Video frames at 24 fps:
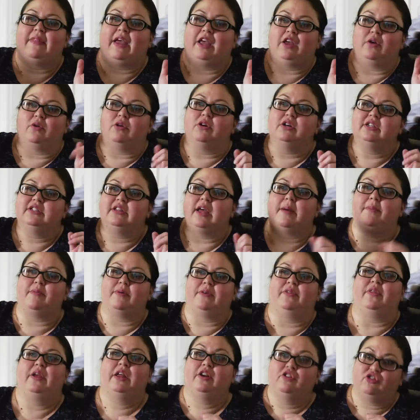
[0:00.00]
you hooked up
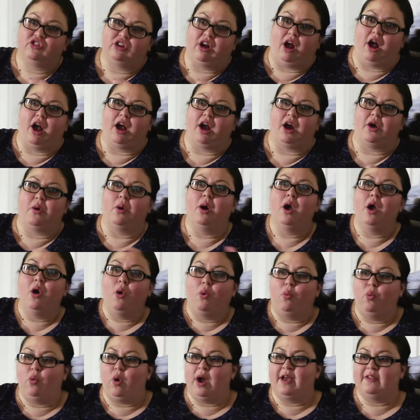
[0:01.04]
with in Chicago
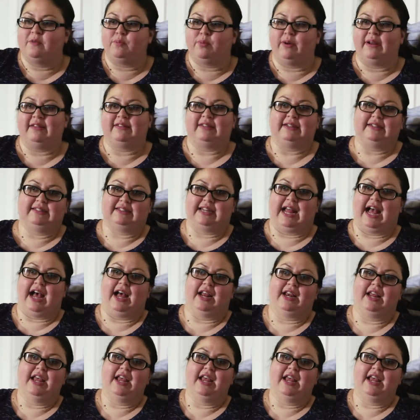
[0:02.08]
was Braeson's dad.